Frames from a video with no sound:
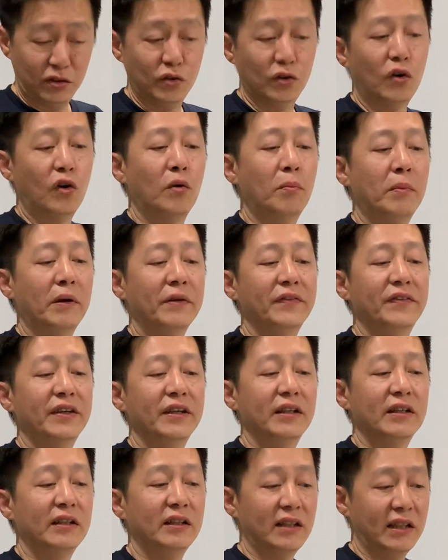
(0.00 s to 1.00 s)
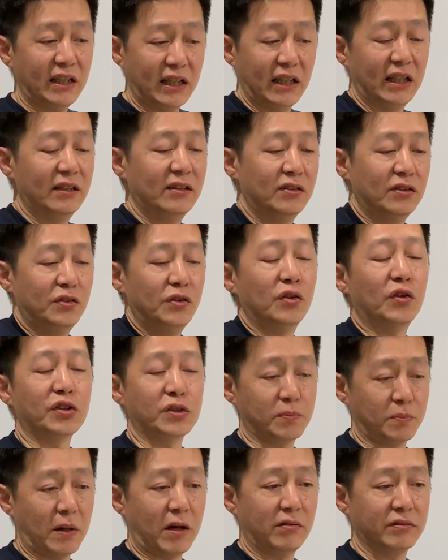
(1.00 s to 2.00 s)
your mother and your
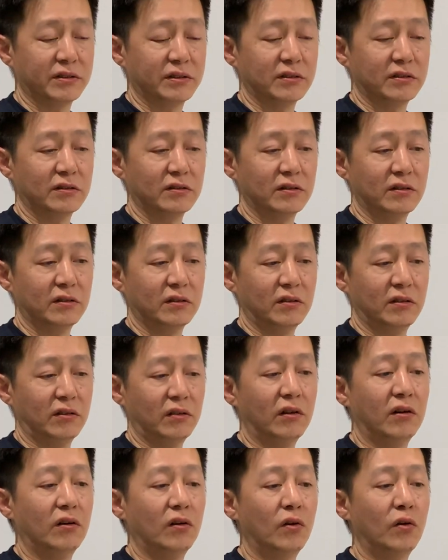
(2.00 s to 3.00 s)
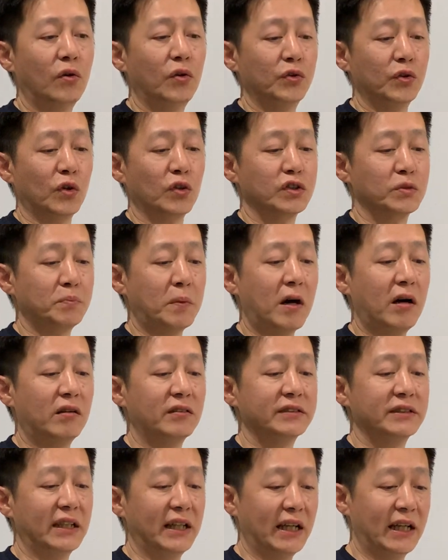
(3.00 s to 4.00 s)
spouse, or your
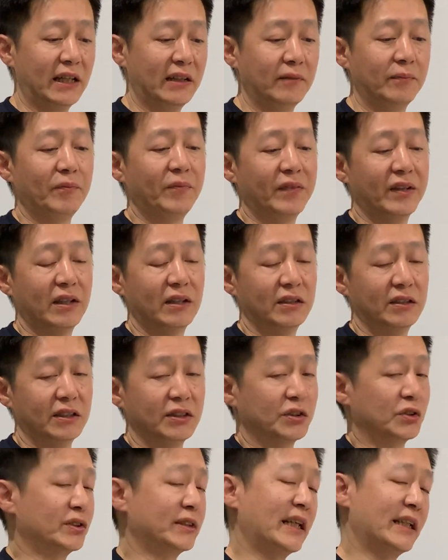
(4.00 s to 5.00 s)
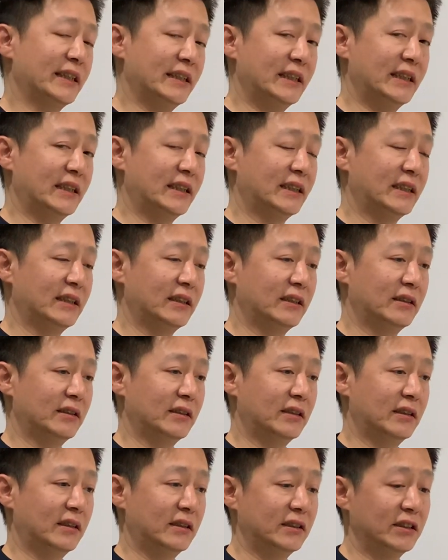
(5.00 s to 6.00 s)
spouse and the society.
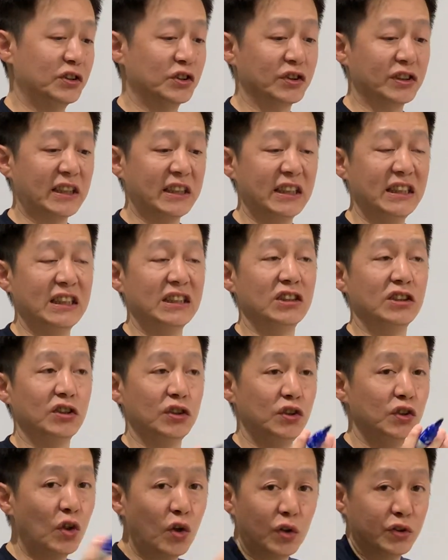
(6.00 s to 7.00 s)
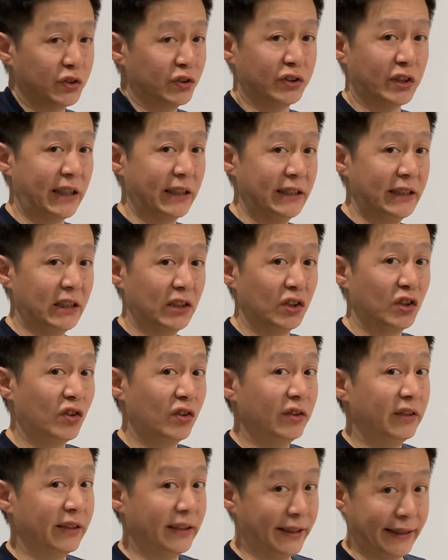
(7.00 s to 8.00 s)
The society is your society,
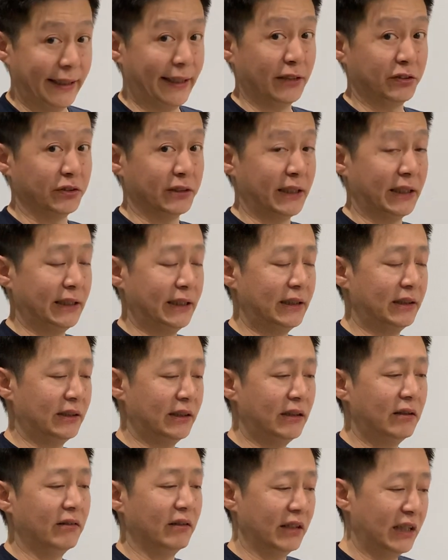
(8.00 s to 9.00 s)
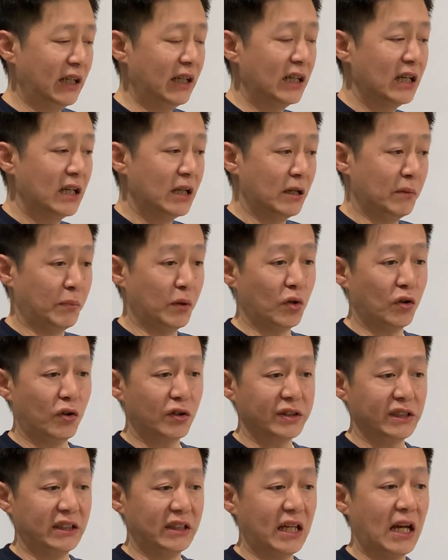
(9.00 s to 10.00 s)
not their society. Okay,
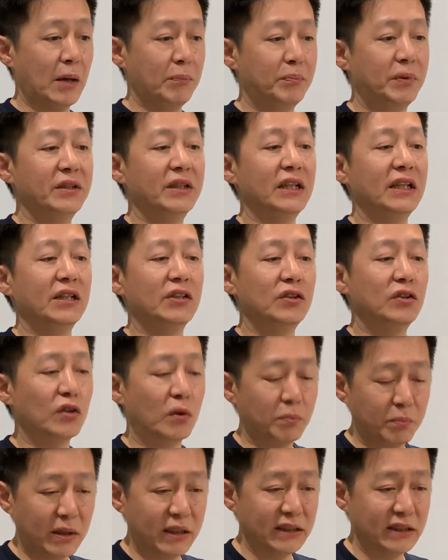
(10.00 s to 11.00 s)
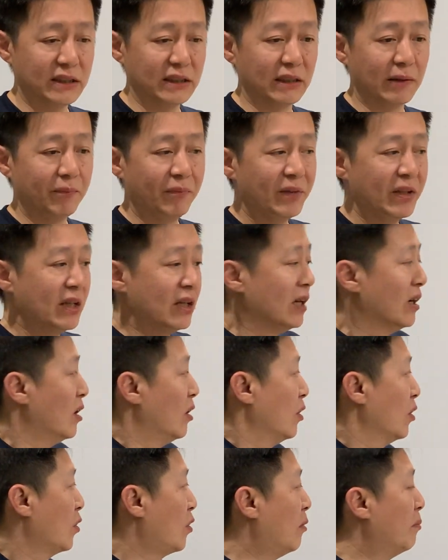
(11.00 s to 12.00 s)
because it happened in your parcel.
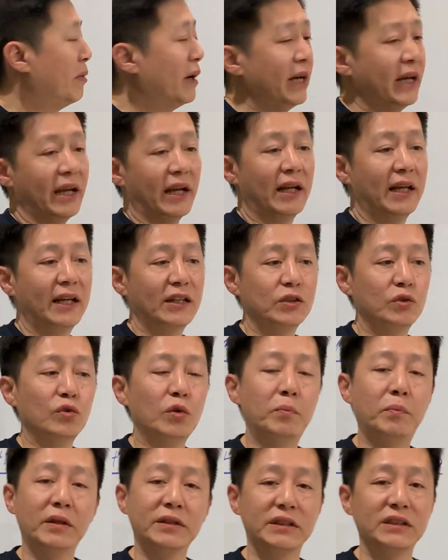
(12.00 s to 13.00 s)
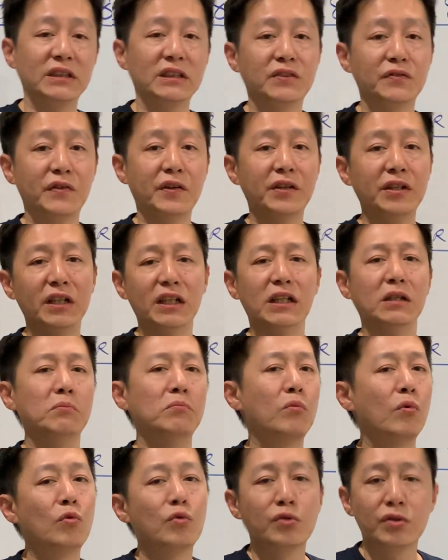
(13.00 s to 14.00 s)
Combine and clash to a person is very
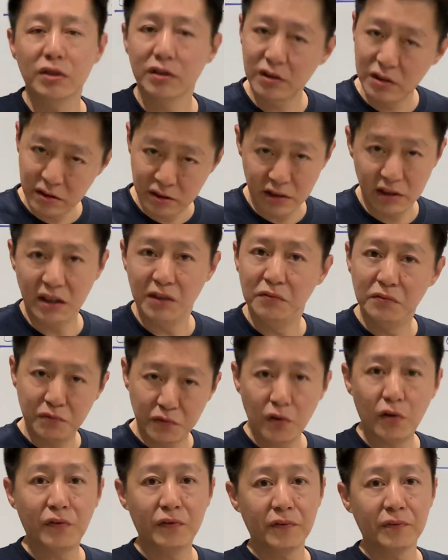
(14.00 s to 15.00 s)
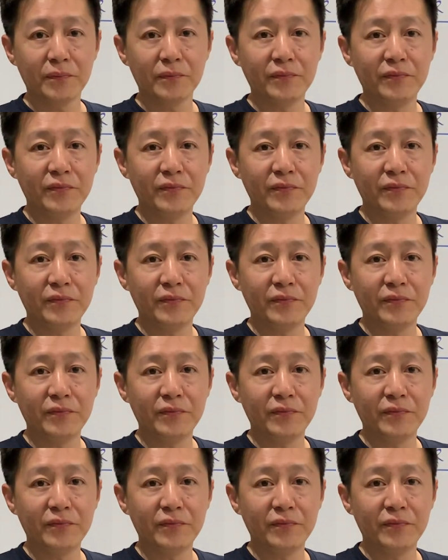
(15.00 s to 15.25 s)
emotional involved.